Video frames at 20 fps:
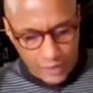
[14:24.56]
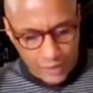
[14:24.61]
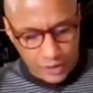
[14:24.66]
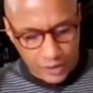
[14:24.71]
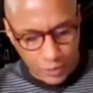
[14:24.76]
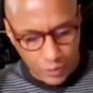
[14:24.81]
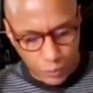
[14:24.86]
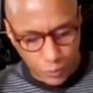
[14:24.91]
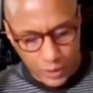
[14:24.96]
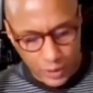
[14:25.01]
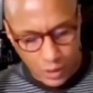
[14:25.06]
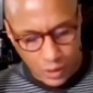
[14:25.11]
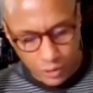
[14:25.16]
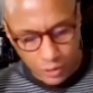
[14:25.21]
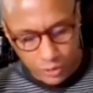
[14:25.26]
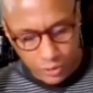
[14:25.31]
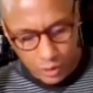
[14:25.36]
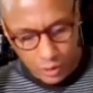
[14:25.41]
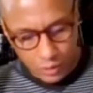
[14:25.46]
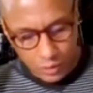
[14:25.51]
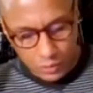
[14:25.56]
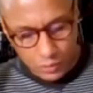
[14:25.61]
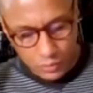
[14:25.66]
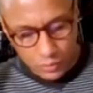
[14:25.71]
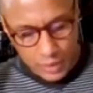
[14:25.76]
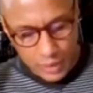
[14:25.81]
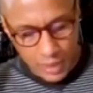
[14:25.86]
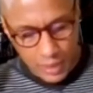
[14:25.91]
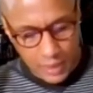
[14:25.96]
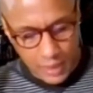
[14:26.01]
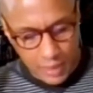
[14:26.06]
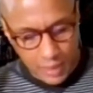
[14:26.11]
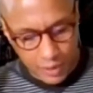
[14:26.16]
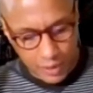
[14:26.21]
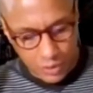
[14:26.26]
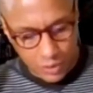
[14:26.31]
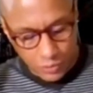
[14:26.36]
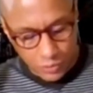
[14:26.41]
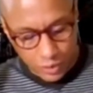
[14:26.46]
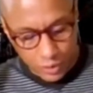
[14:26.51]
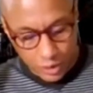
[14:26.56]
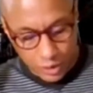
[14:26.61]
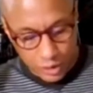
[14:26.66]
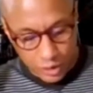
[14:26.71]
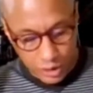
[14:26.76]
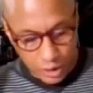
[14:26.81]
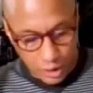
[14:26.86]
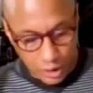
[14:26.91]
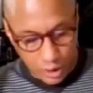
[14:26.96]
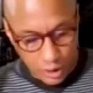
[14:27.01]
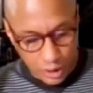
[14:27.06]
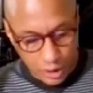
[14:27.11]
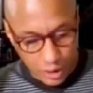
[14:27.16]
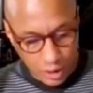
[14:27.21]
I think we all know they've been doing a thing.